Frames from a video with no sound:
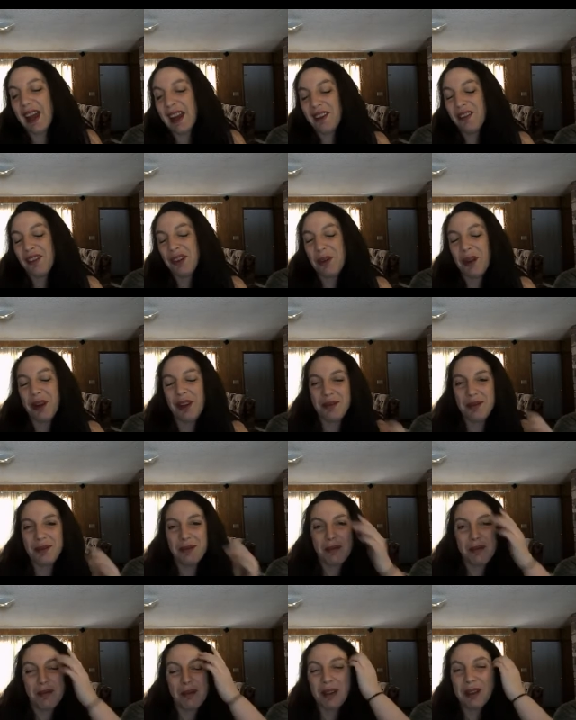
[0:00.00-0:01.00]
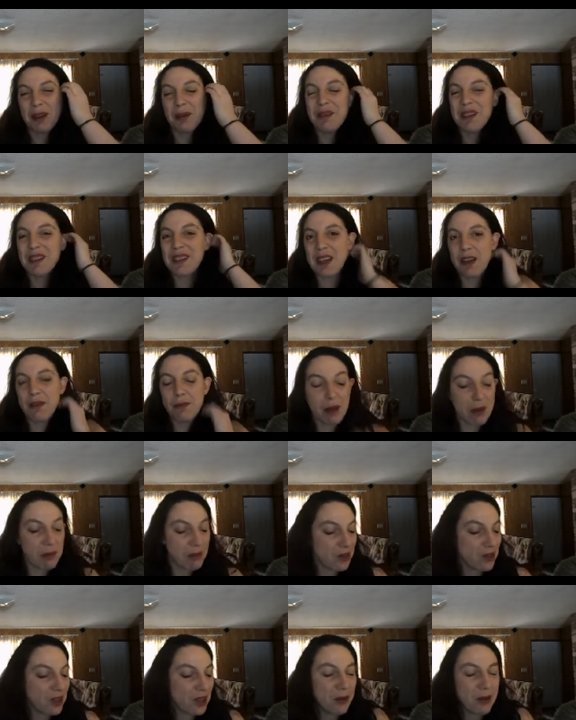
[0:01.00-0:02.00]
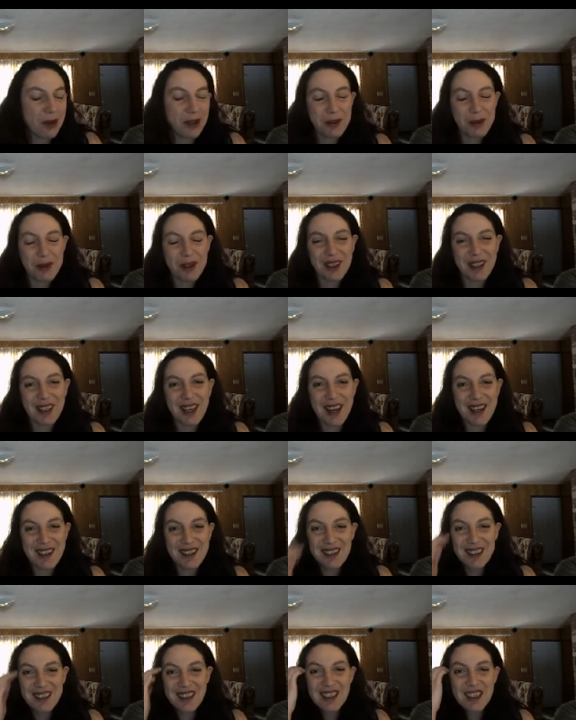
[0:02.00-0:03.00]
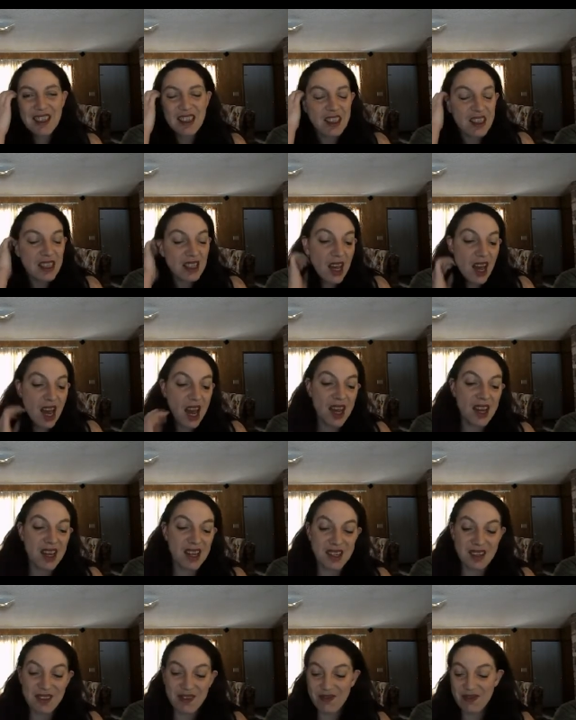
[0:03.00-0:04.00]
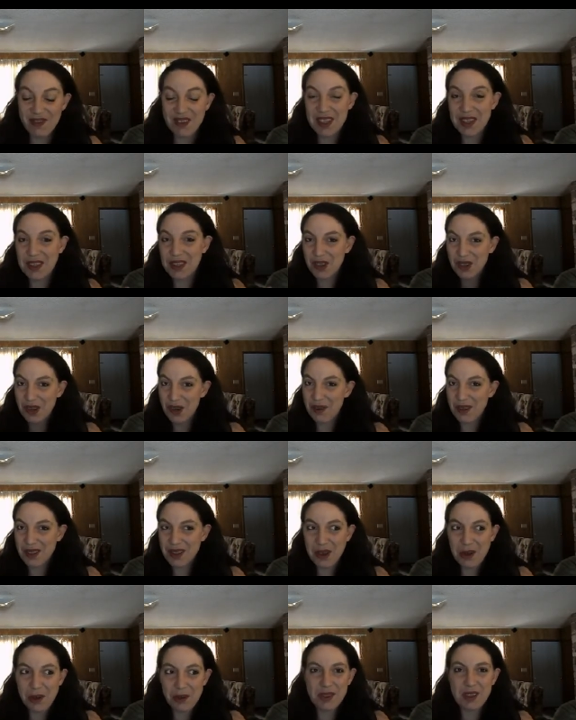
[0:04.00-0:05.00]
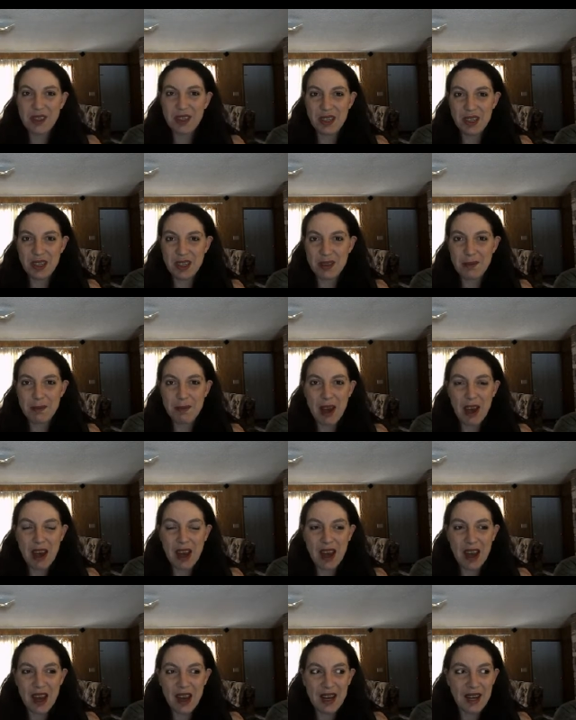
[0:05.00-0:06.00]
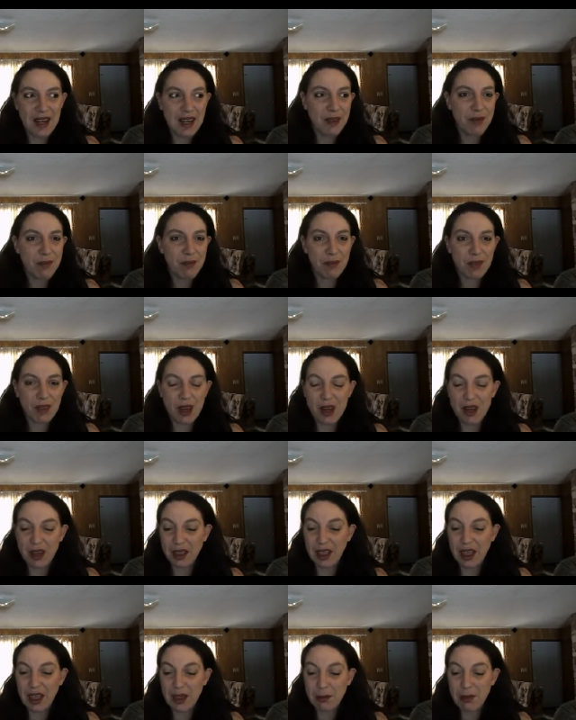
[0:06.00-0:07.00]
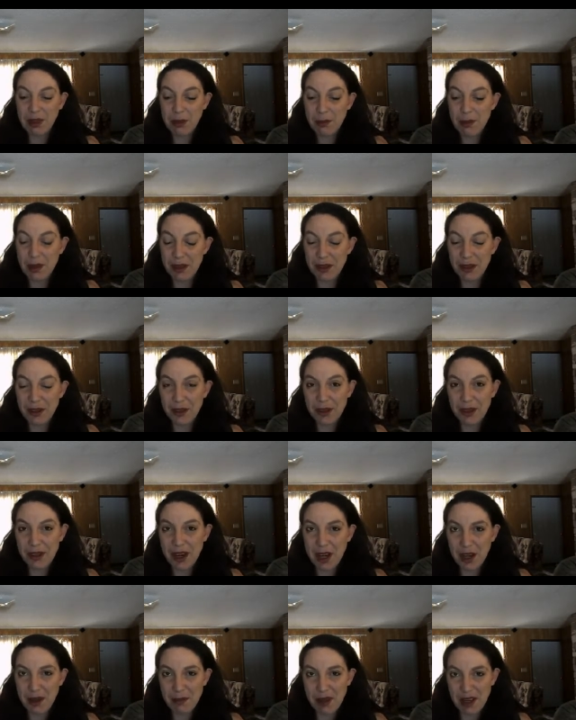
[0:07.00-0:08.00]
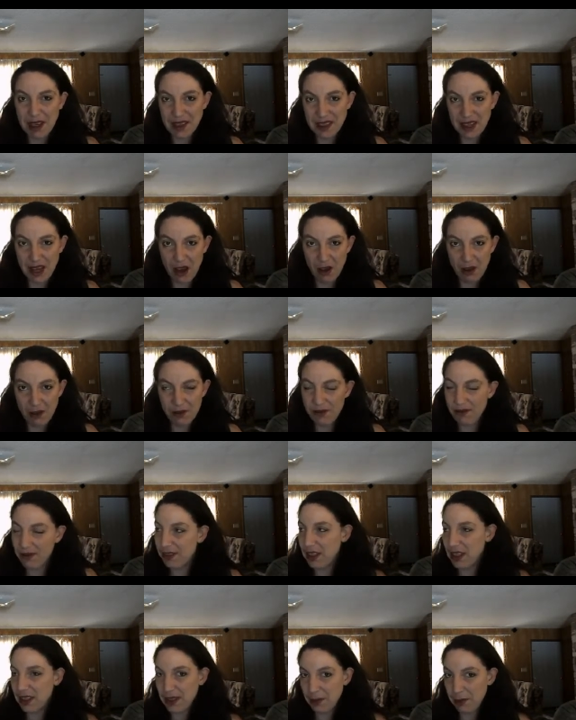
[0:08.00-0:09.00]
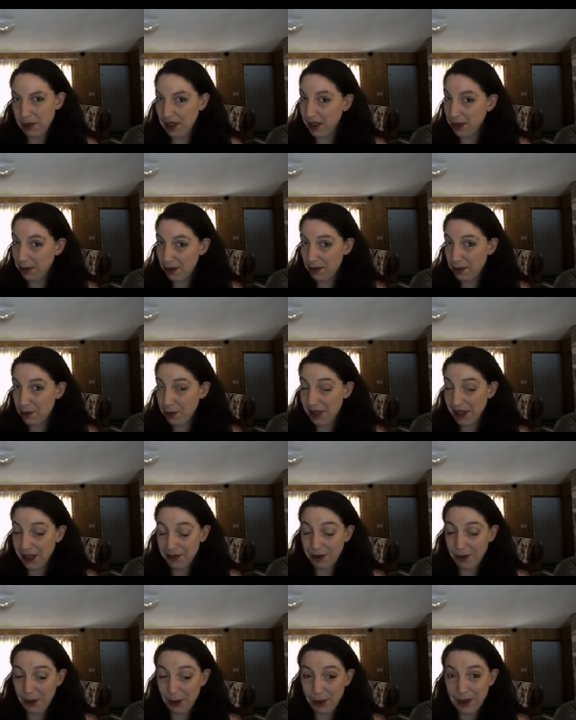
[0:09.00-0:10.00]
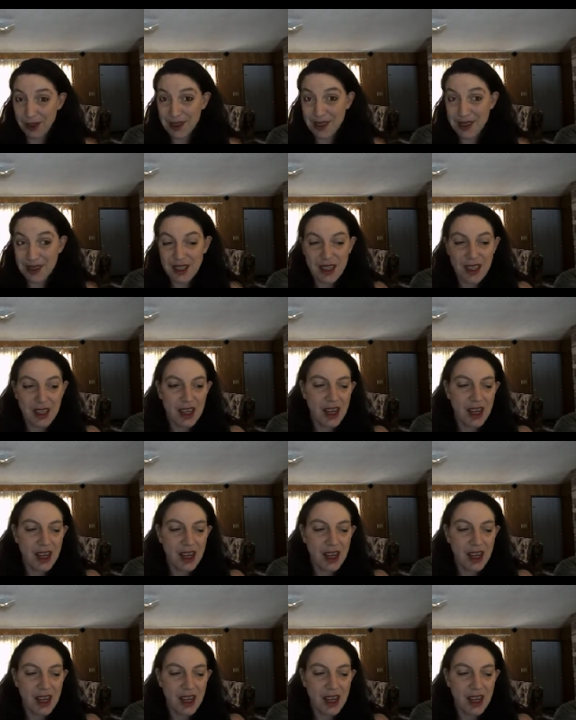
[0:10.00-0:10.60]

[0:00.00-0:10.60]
Hi everyone, welcome to Self-Publishing 101 again. This show is hosted by KB Miller and myself. This week you have me, of course,